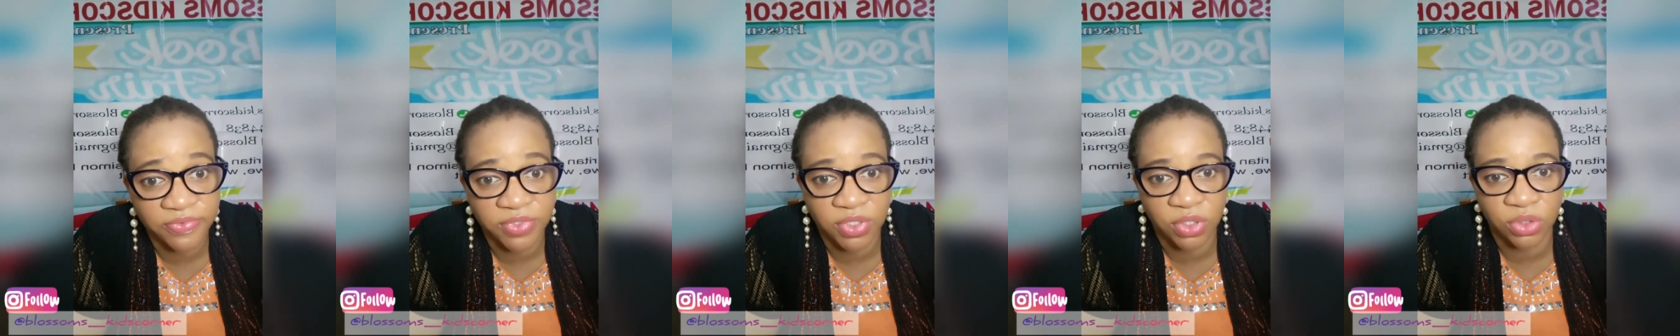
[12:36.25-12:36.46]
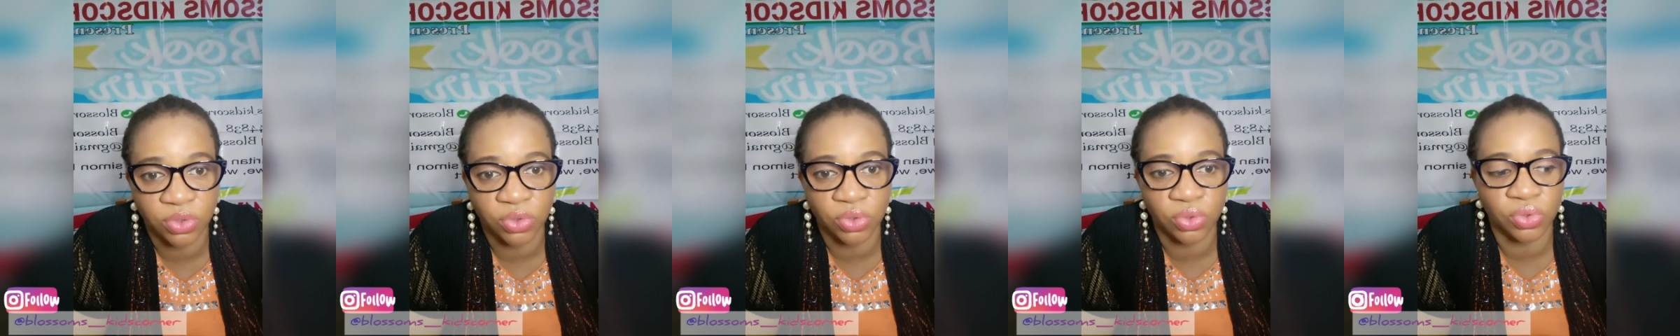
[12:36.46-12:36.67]
They
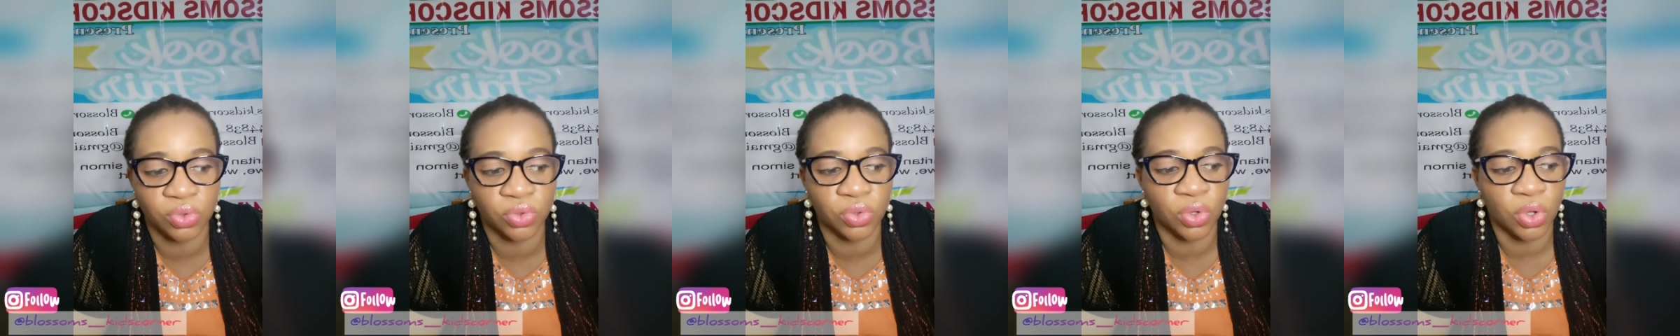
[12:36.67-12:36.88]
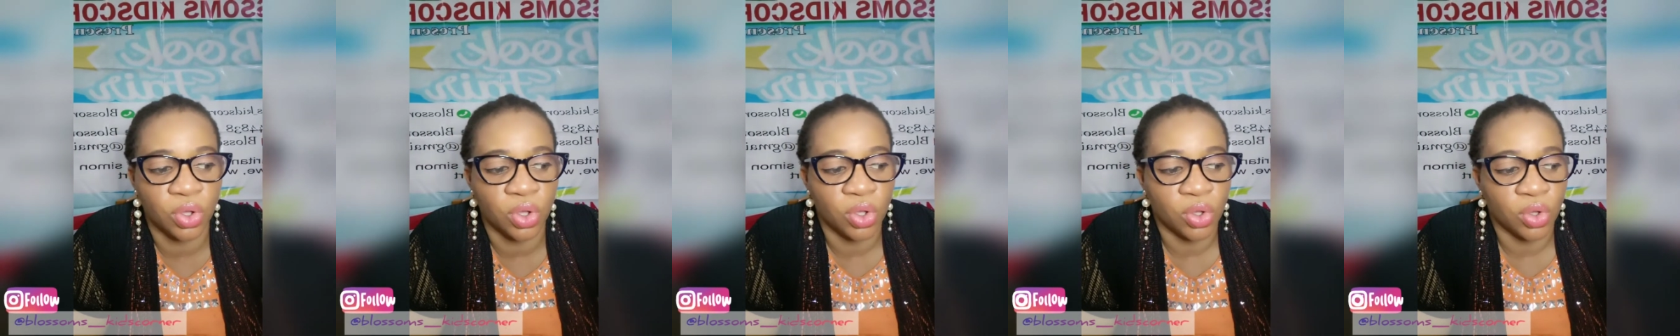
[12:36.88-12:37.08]
know
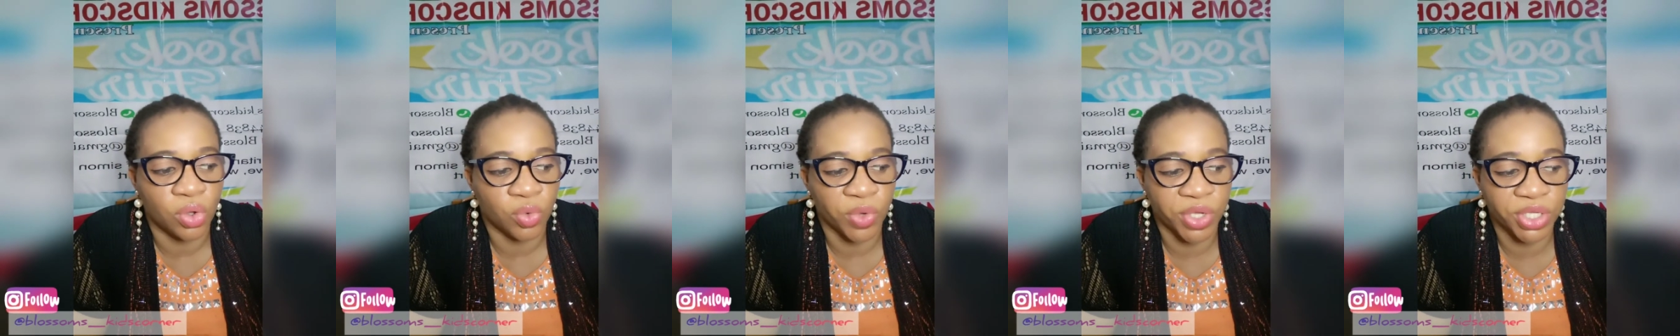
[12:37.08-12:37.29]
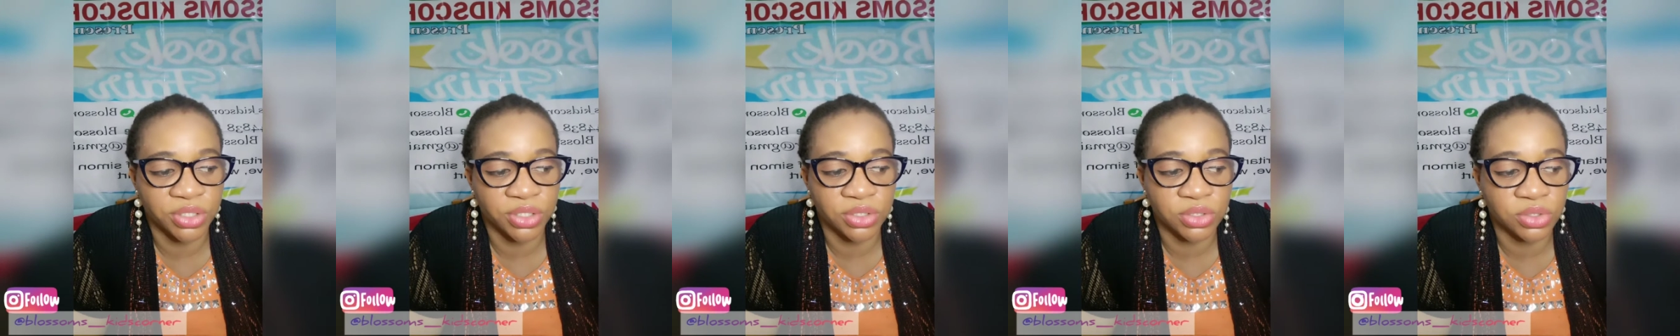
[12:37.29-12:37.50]

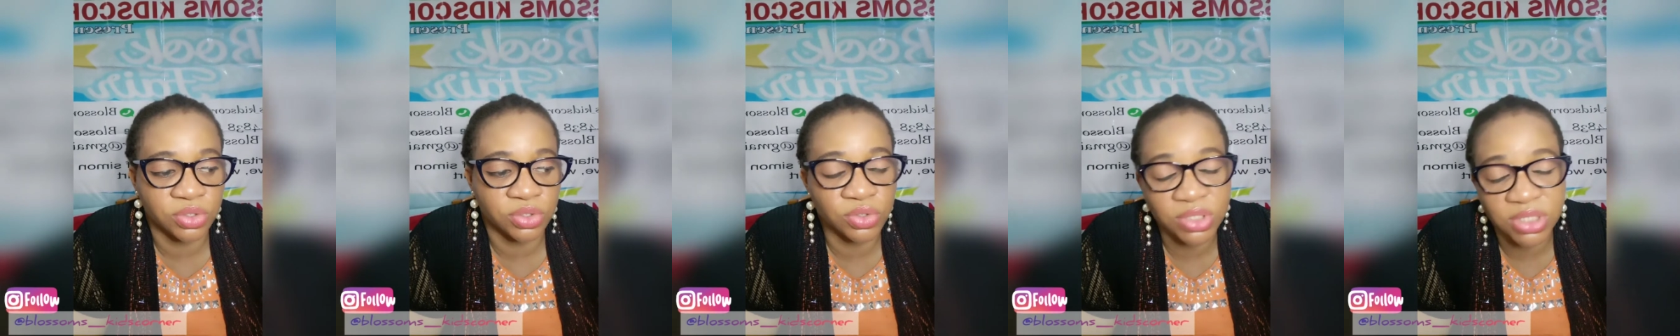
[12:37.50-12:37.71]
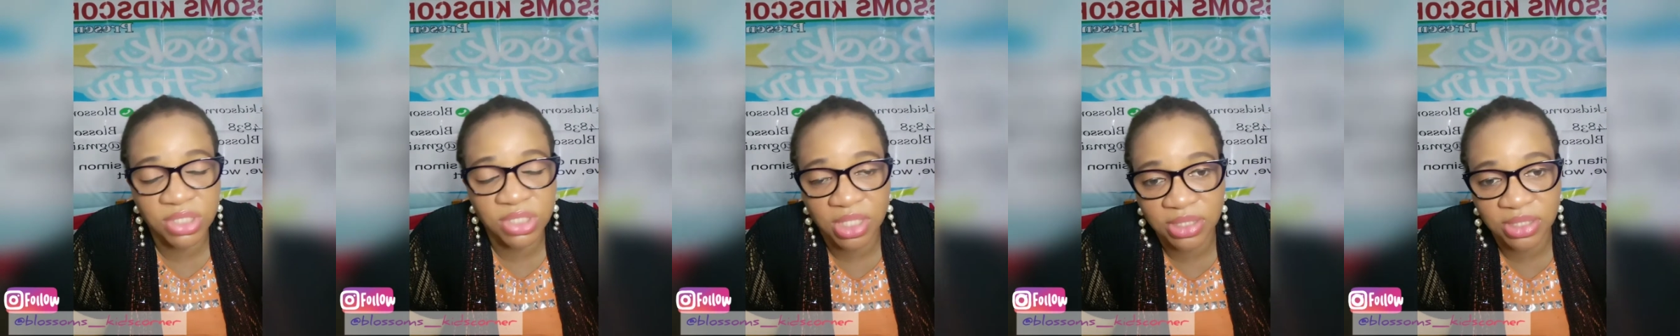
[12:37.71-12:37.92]
when to do
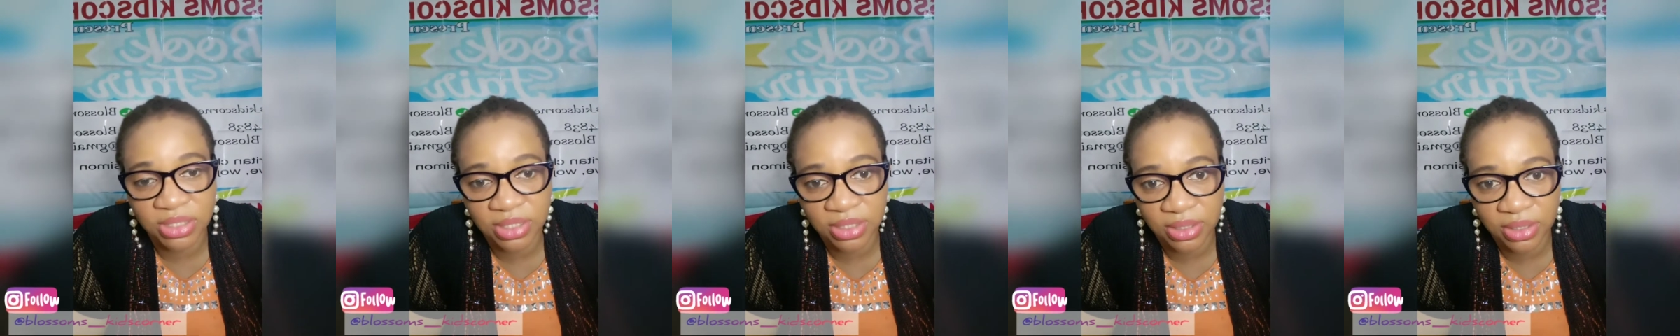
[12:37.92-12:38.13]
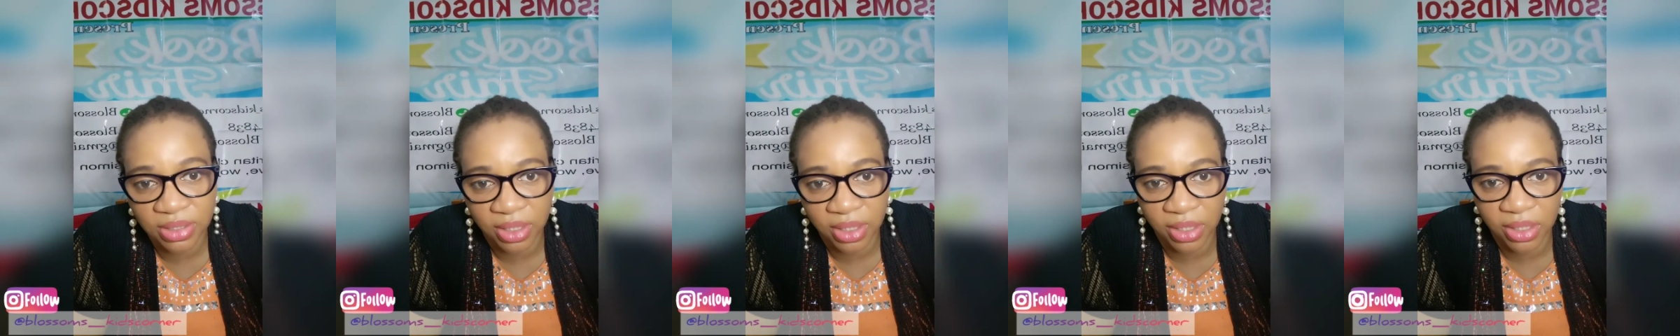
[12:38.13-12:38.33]

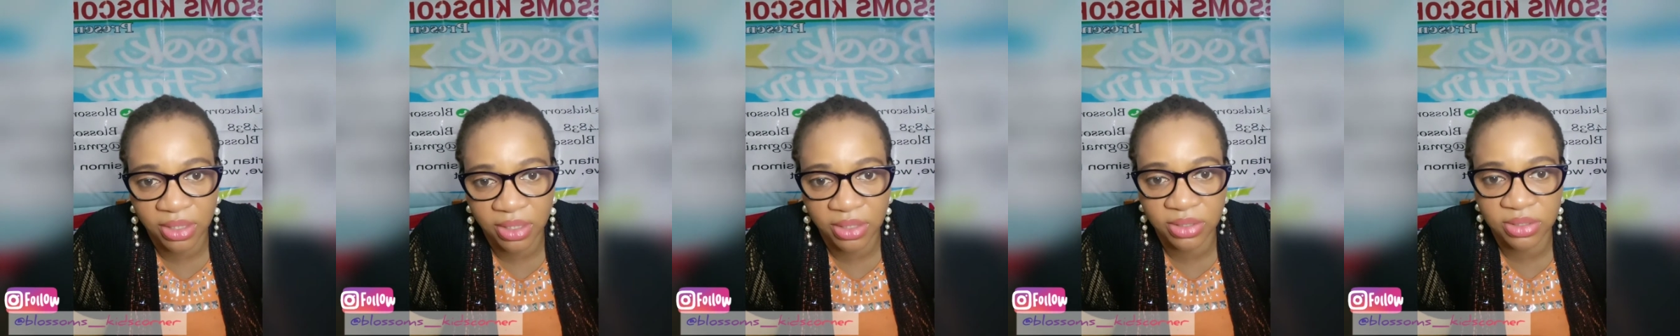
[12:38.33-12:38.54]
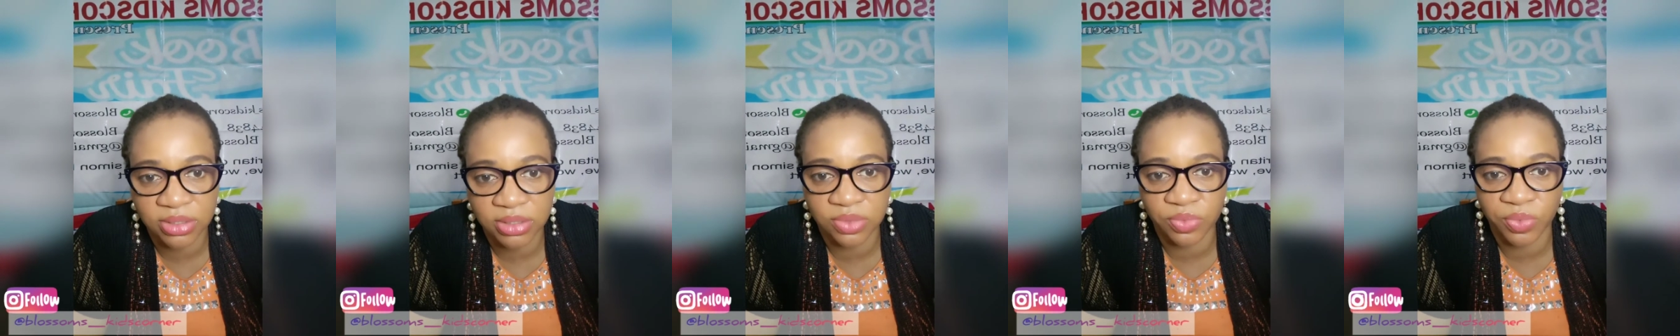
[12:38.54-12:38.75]
certain
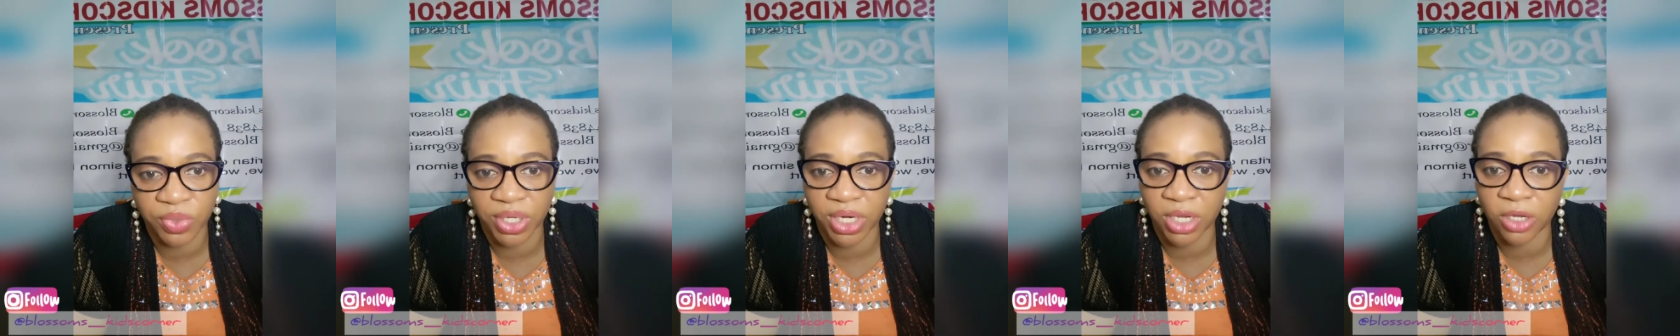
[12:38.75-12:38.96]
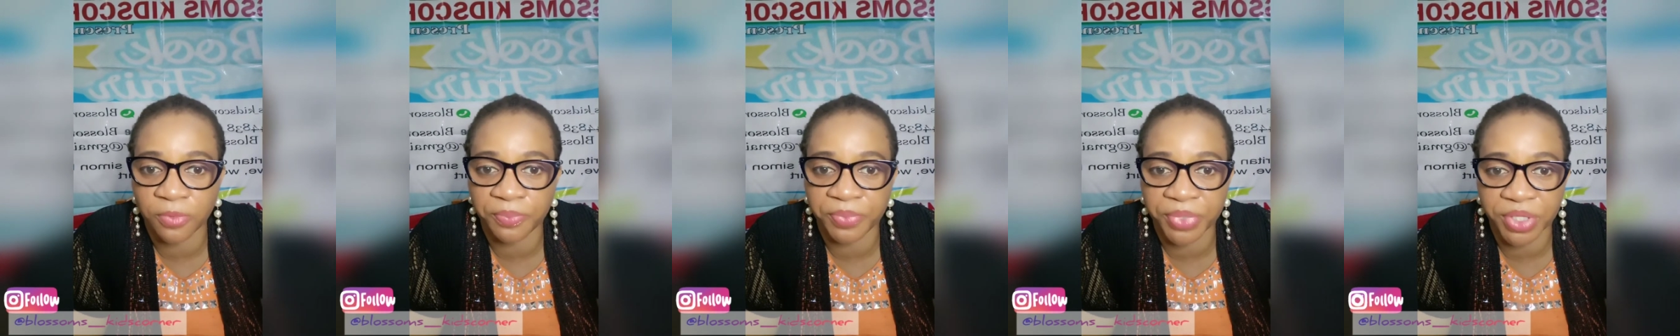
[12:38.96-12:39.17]
things
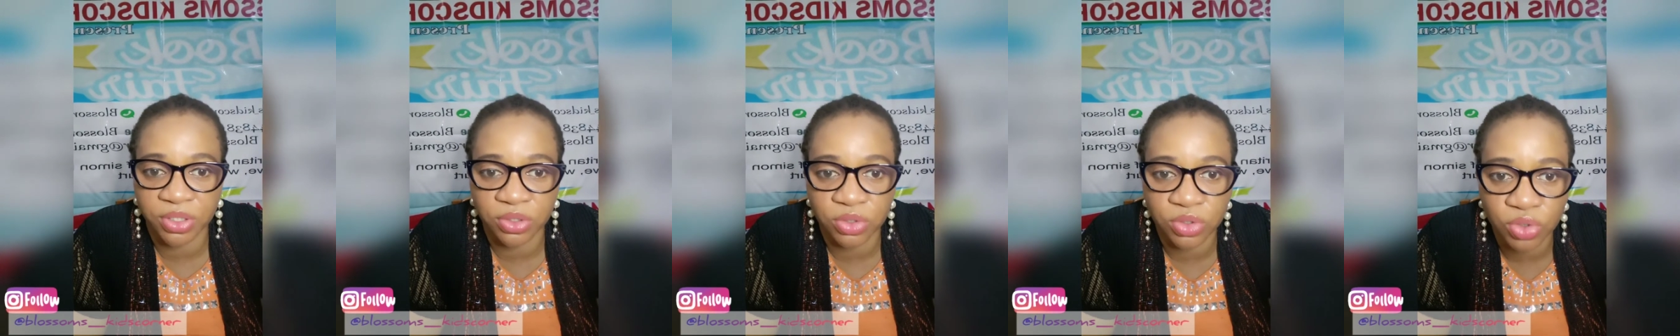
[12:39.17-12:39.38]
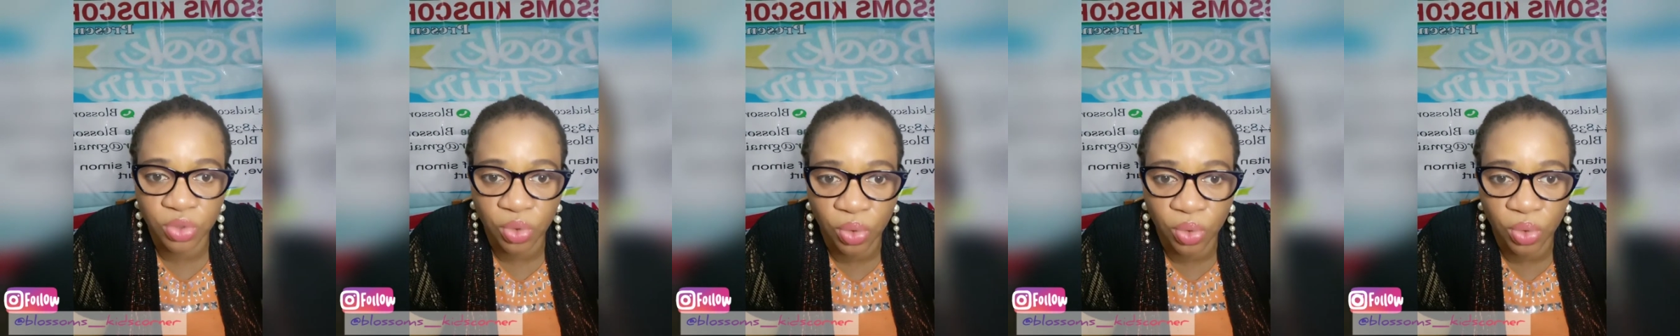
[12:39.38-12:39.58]
without being
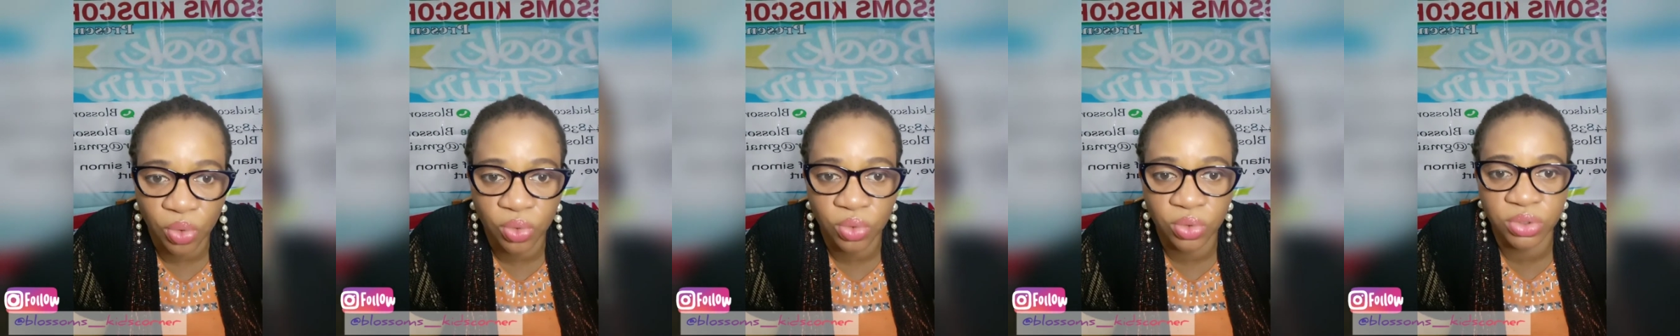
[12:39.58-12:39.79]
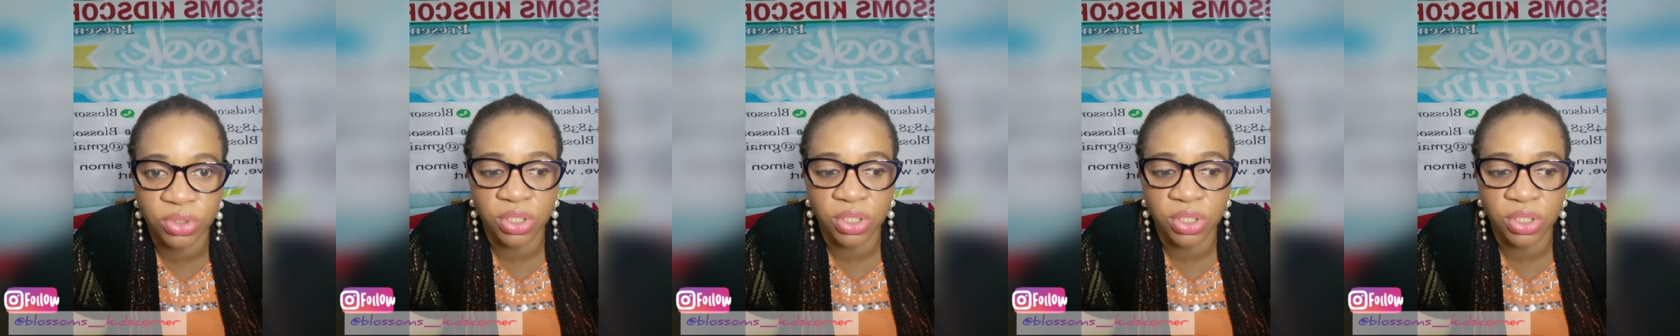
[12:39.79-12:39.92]
told,